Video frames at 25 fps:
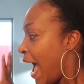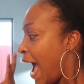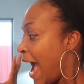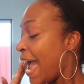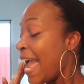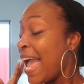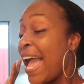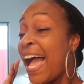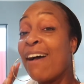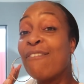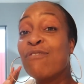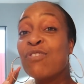
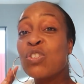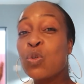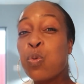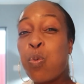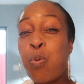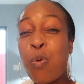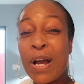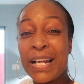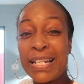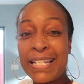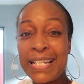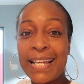I have
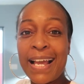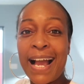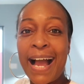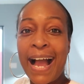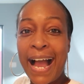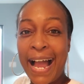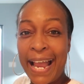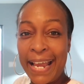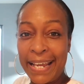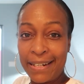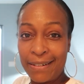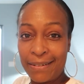twenty
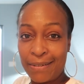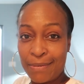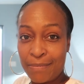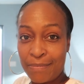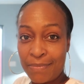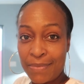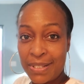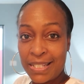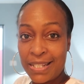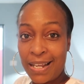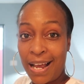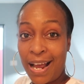
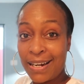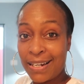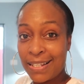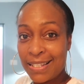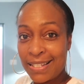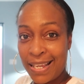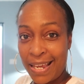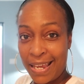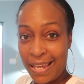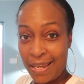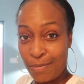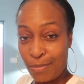items on
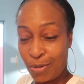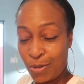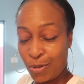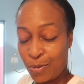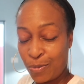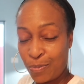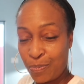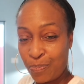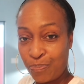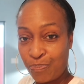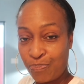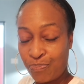a
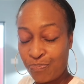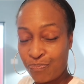table.